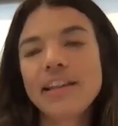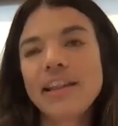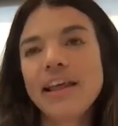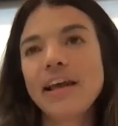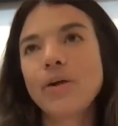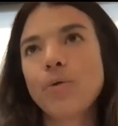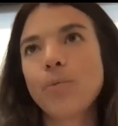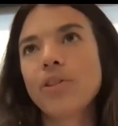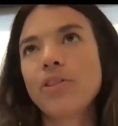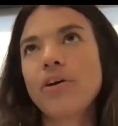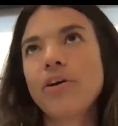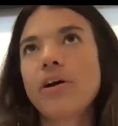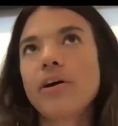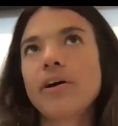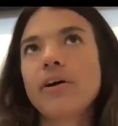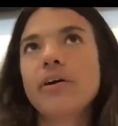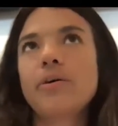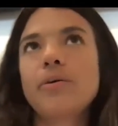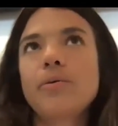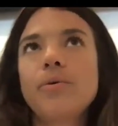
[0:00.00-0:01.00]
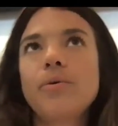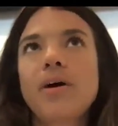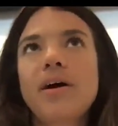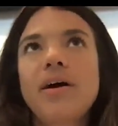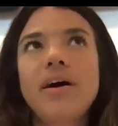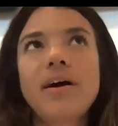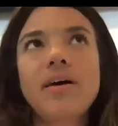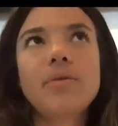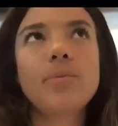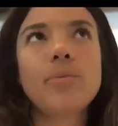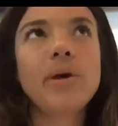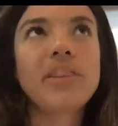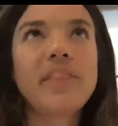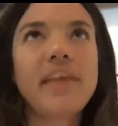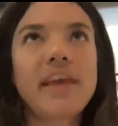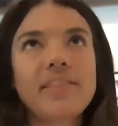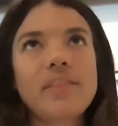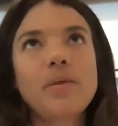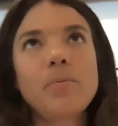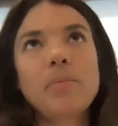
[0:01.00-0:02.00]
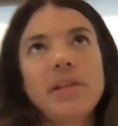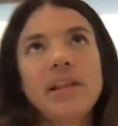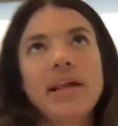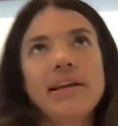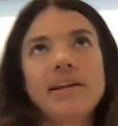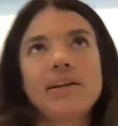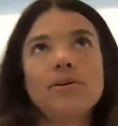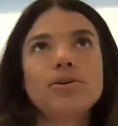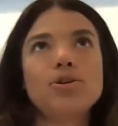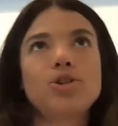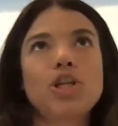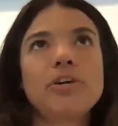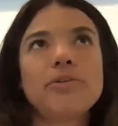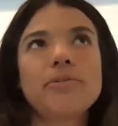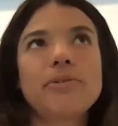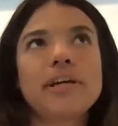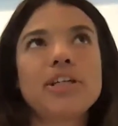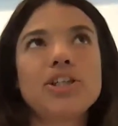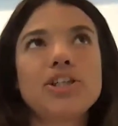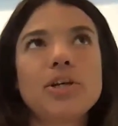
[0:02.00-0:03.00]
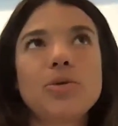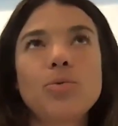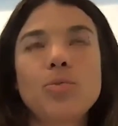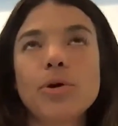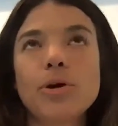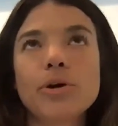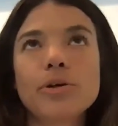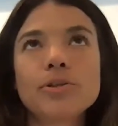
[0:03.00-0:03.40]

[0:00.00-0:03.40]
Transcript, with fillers: like with our with like the millennial generation, we're